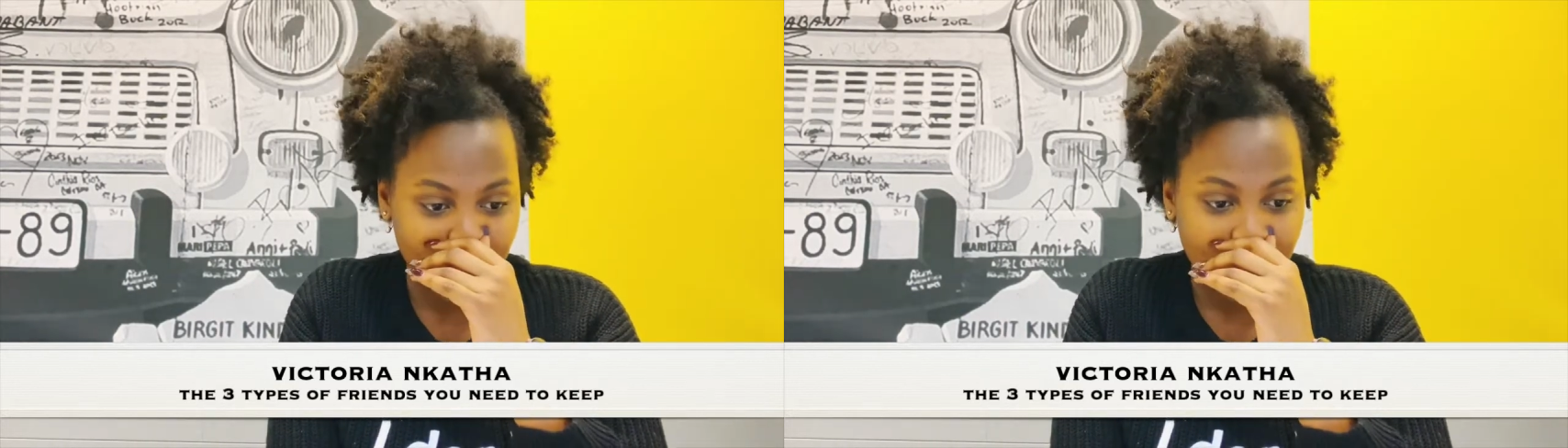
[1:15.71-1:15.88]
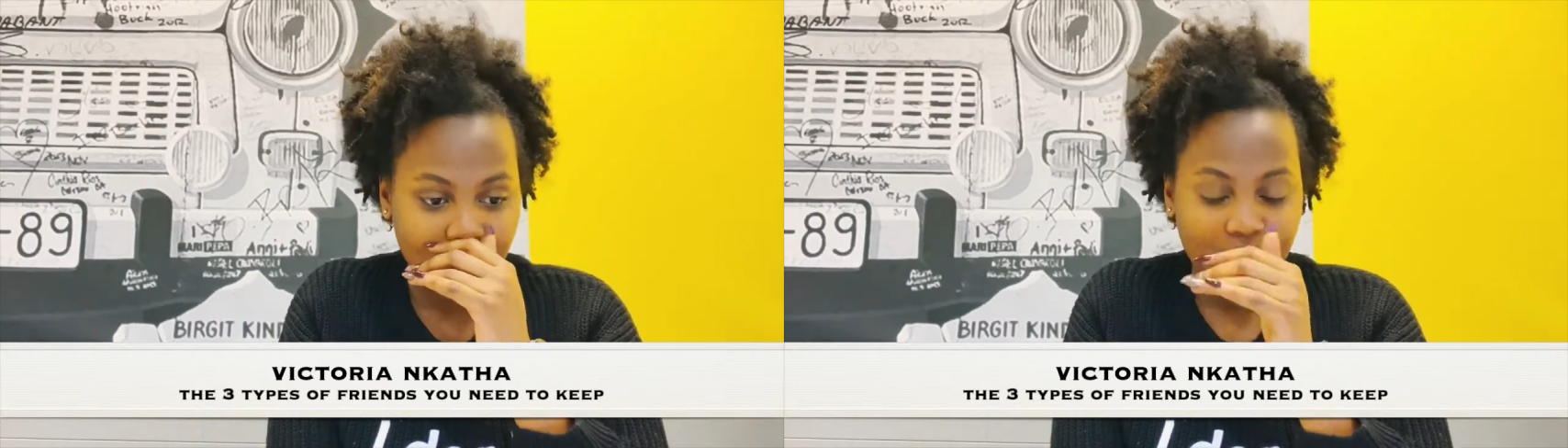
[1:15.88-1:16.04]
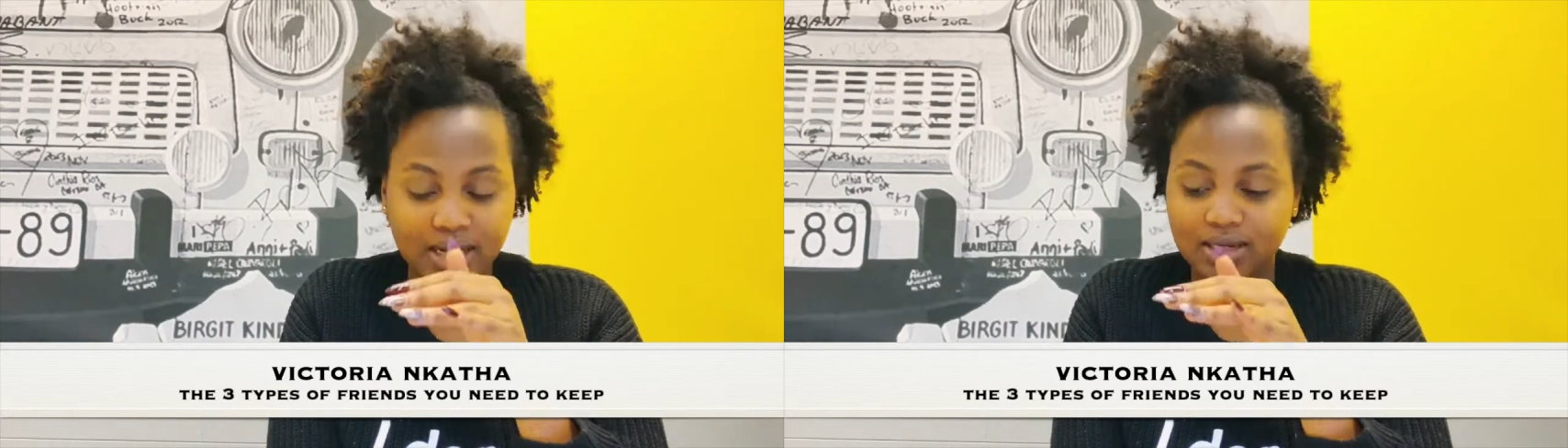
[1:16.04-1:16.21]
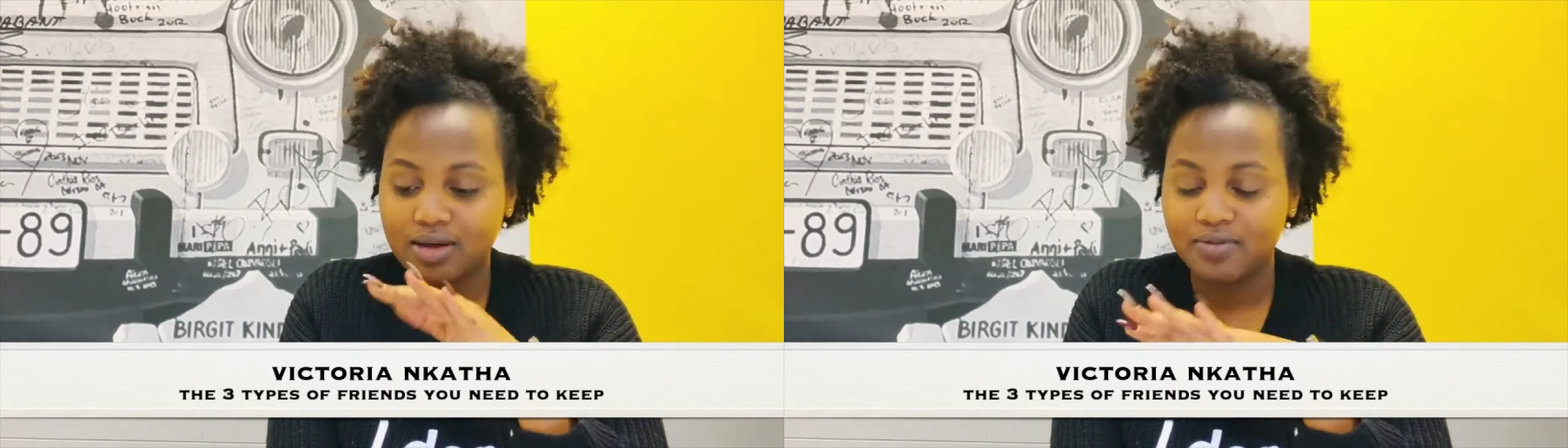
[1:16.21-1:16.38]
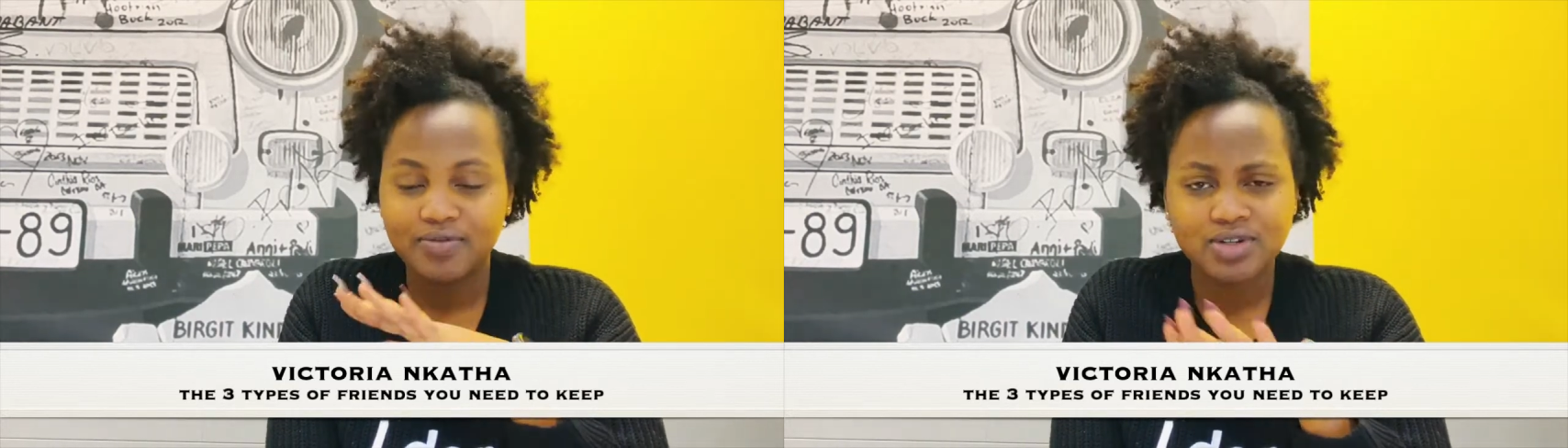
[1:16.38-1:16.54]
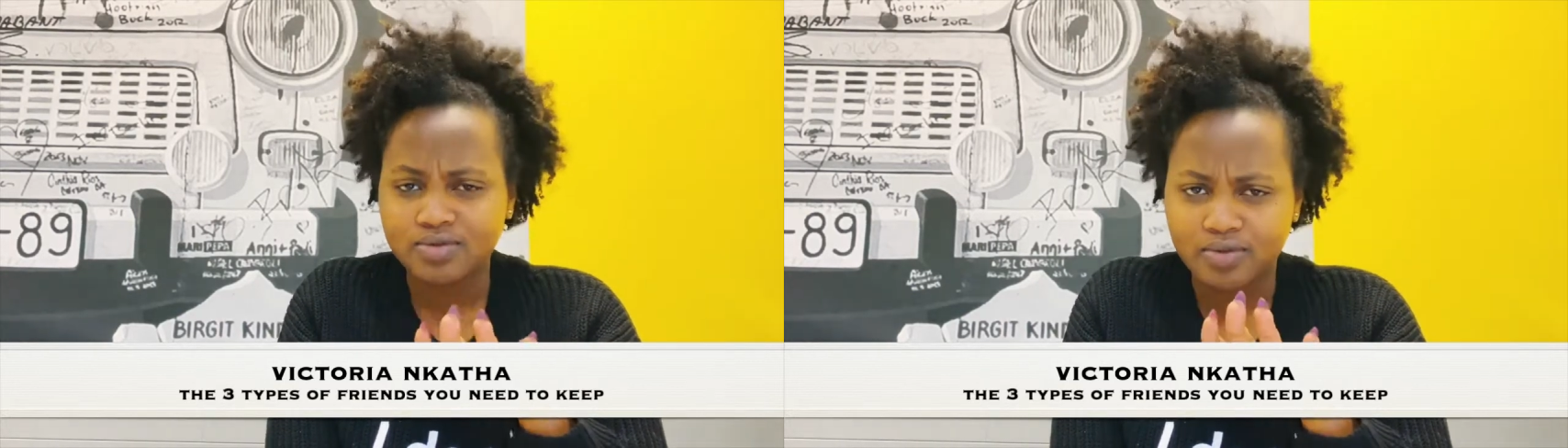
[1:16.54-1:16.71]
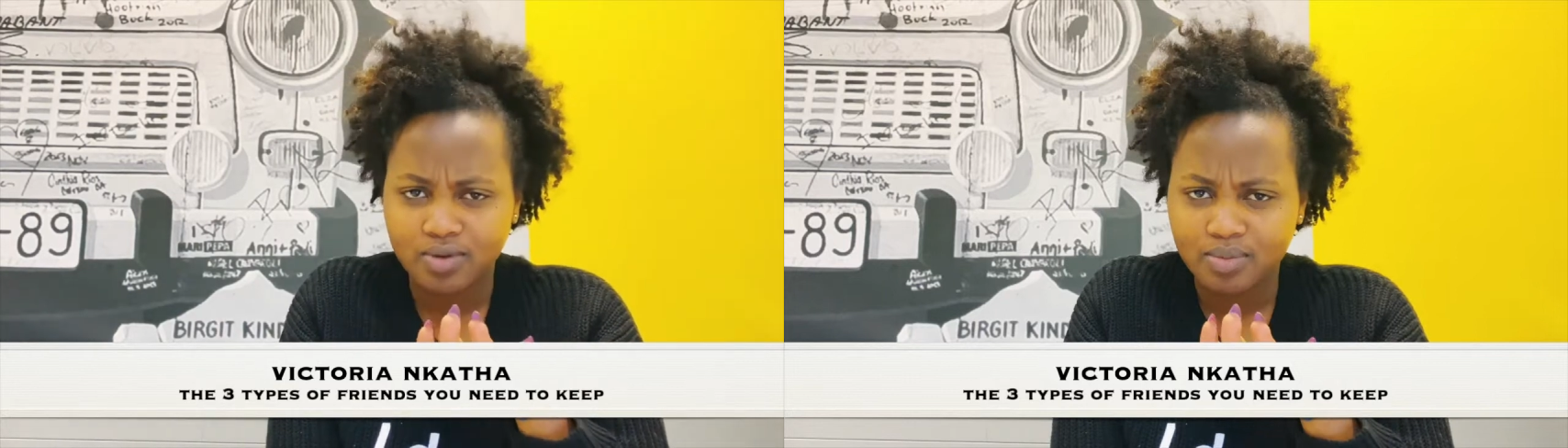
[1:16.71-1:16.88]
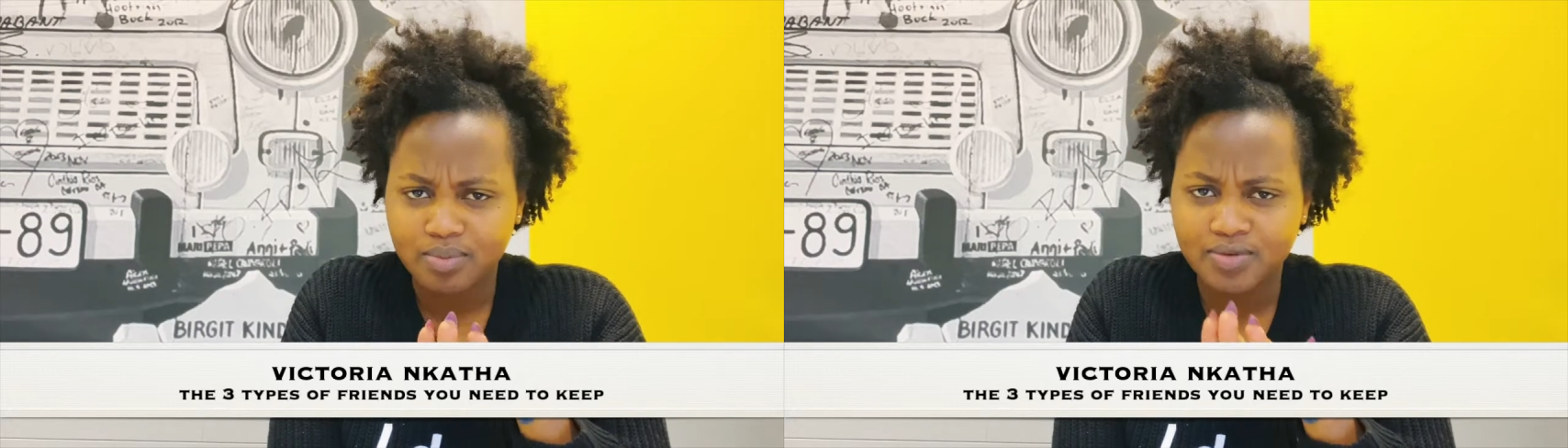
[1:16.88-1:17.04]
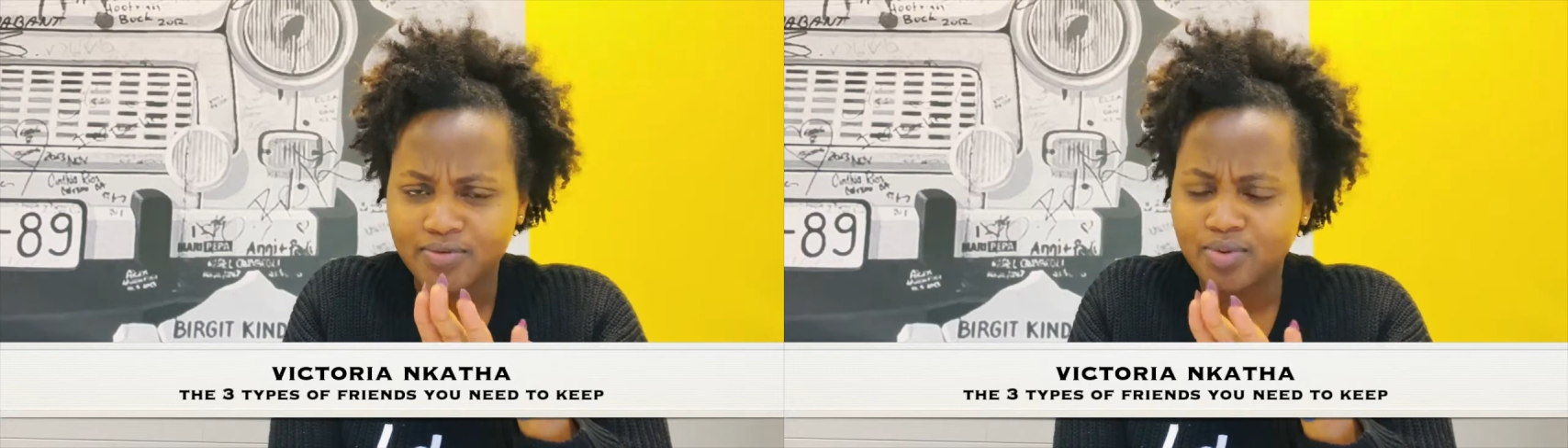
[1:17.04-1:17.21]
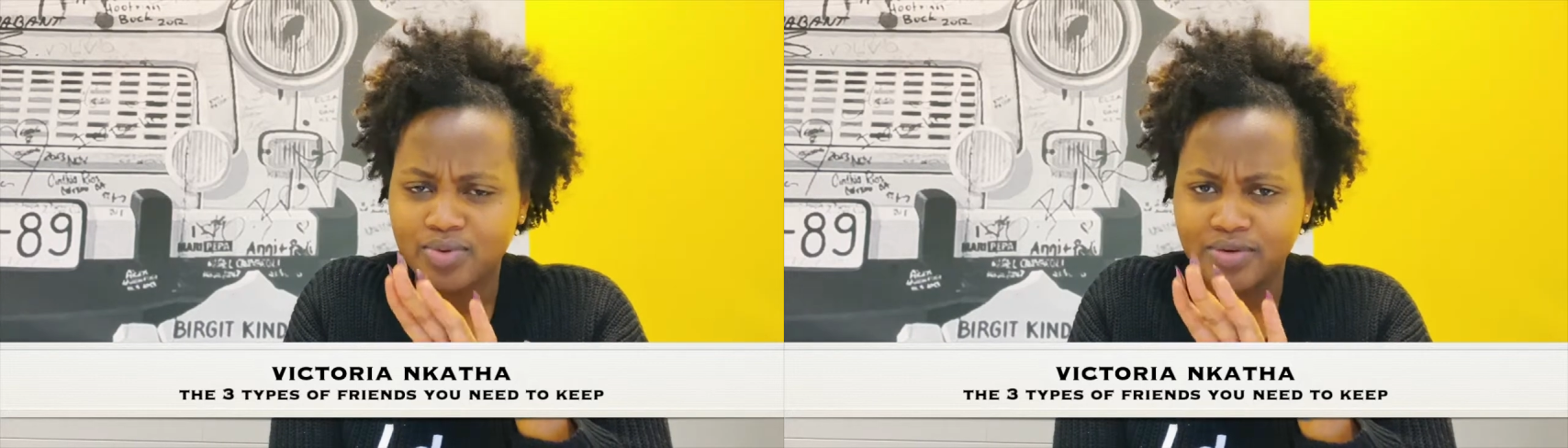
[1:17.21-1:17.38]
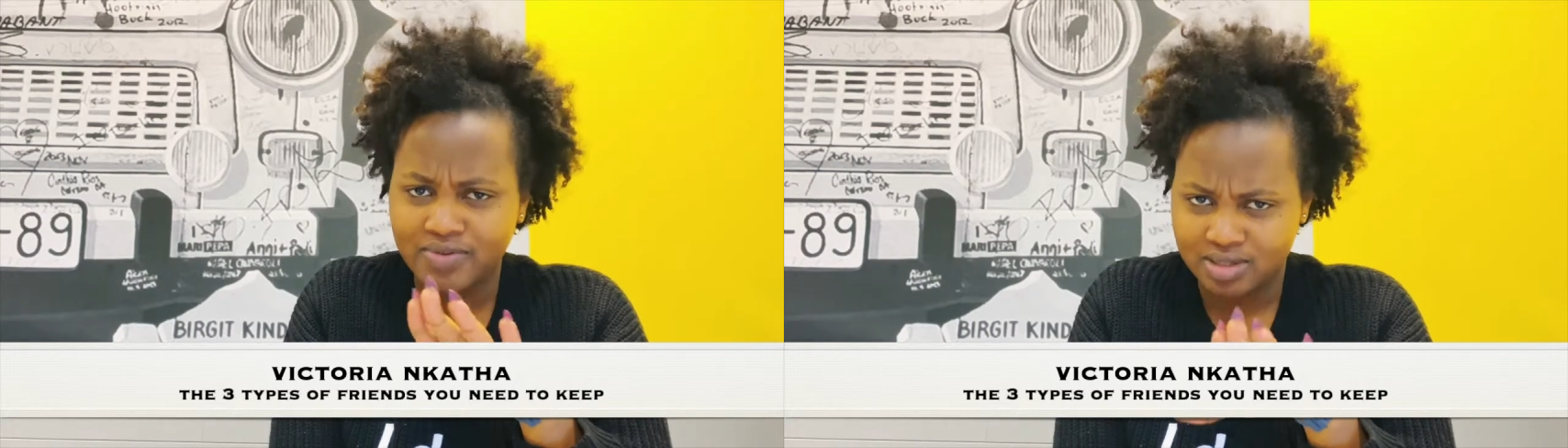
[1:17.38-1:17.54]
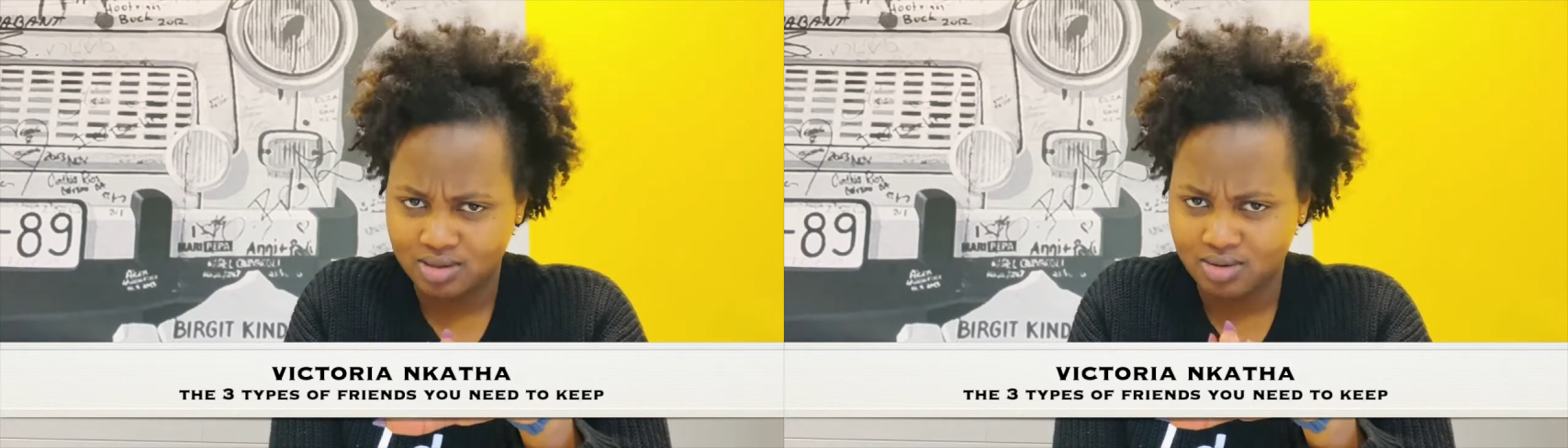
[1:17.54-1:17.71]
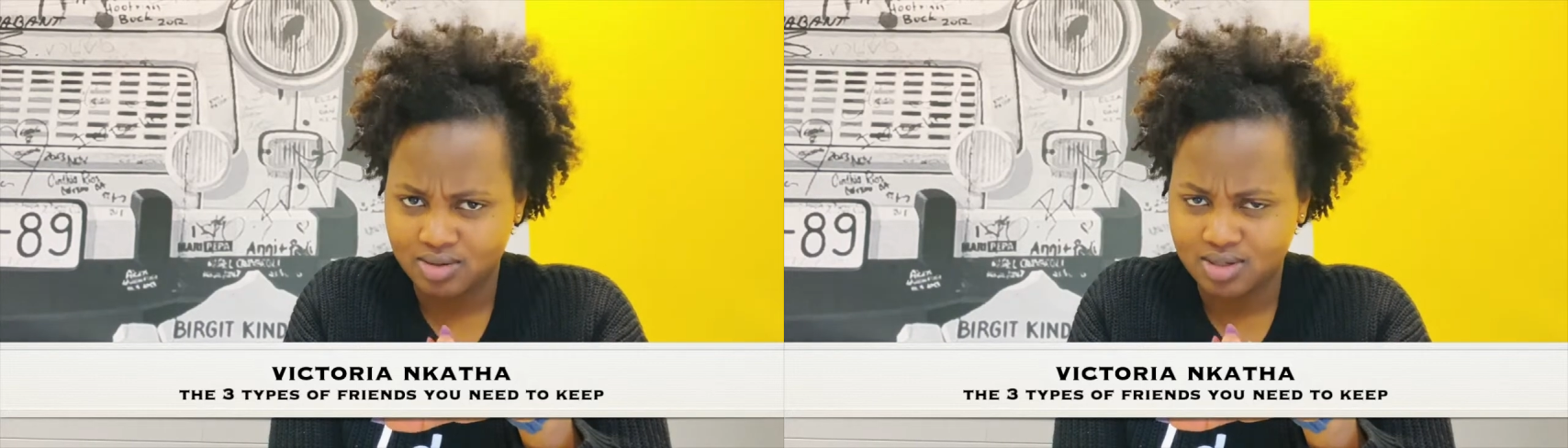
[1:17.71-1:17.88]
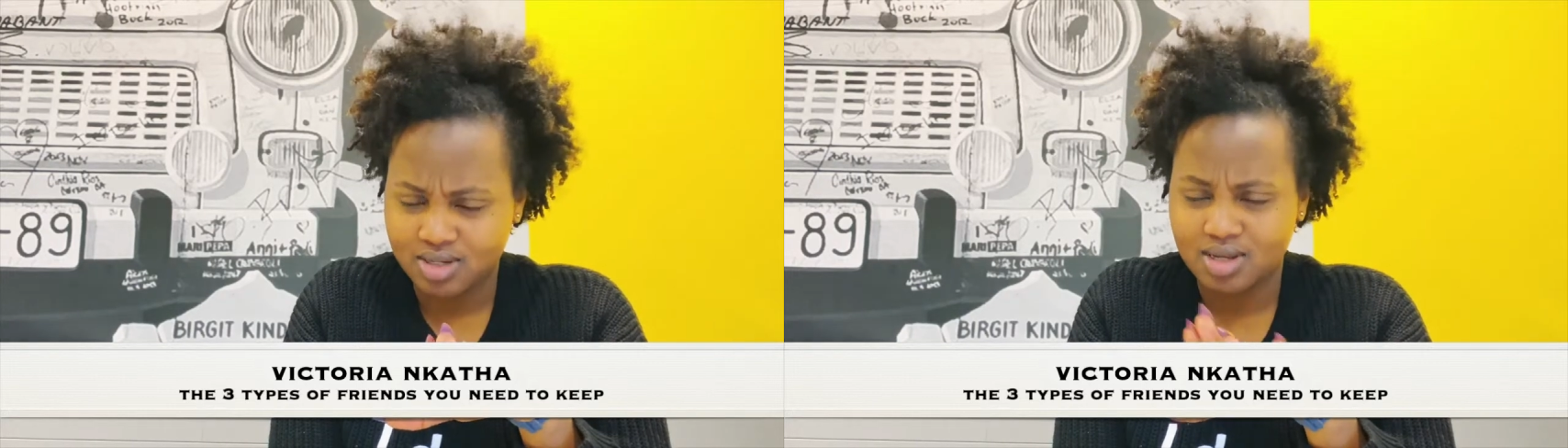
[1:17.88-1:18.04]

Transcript: And first of all, before we even start,